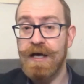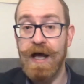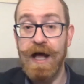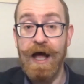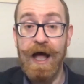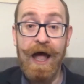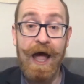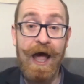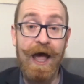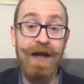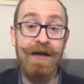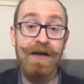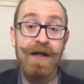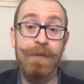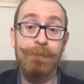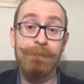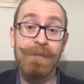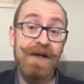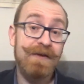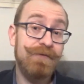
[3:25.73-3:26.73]
A hat
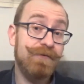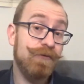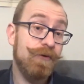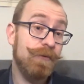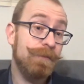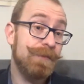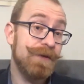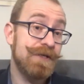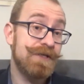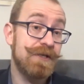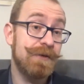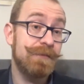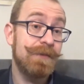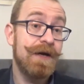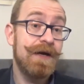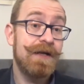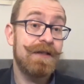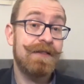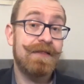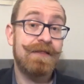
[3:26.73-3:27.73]
made for a bishop
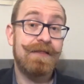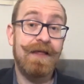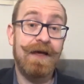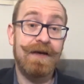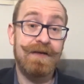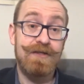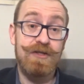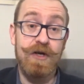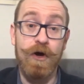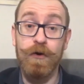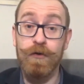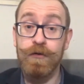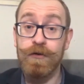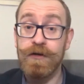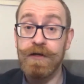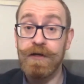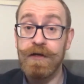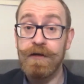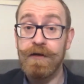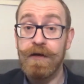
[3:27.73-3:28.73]
that is
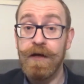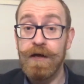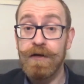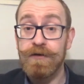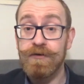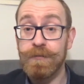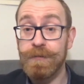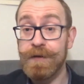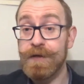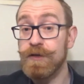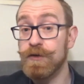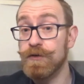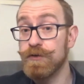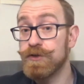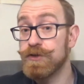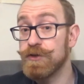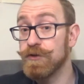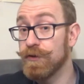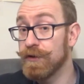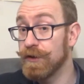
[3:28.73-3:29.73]
only to be
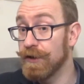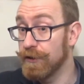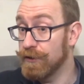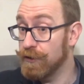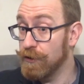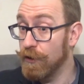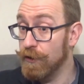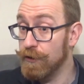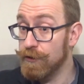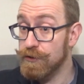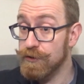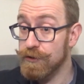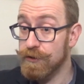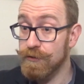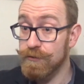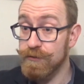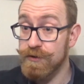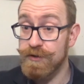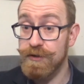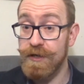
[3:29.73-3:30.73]
used during
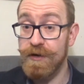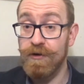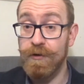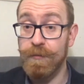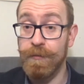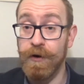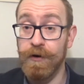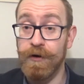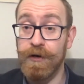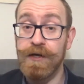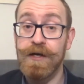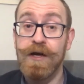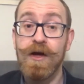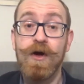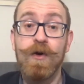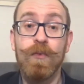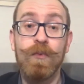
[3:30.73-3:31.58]
liturgical ceremony